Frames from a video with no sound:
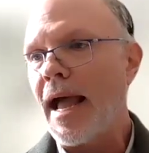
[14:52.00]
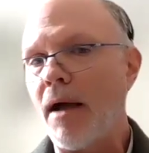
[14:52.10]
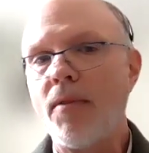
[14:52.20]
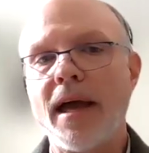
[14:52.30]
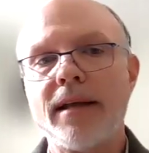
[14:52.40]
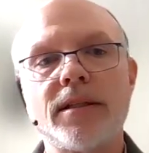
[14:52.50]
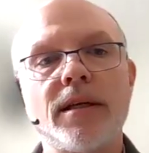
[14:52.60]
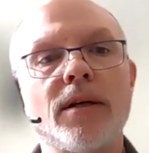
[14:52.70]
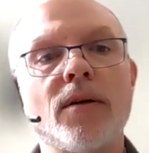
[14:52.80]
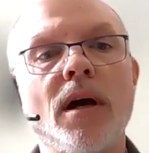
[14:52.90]
how
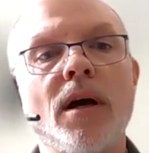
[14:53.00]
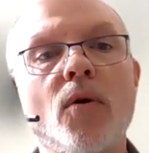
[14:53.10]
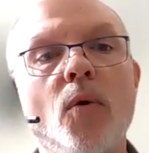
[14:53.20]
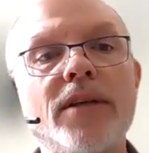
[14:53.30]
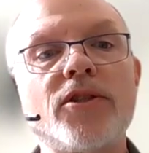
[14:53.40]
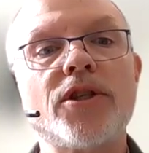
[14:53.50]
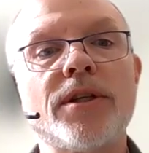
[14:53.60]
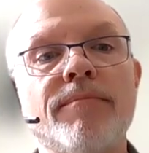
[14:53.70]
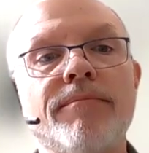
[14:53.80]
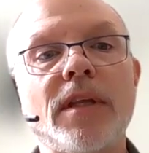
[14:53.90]
that
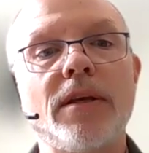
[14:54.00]
question,